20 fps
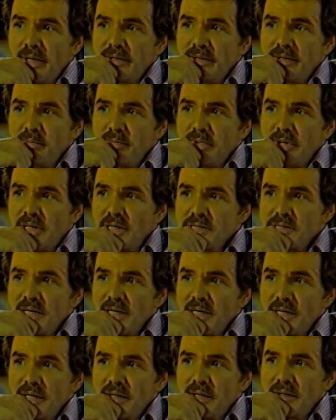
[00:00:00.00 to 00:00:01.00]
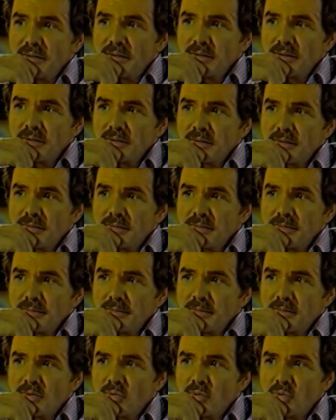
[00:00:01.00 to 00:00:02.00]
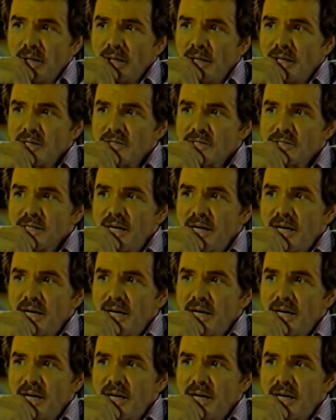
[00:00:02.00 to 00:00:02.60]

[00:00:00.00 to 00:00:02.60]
them because I, uh, quite honestly,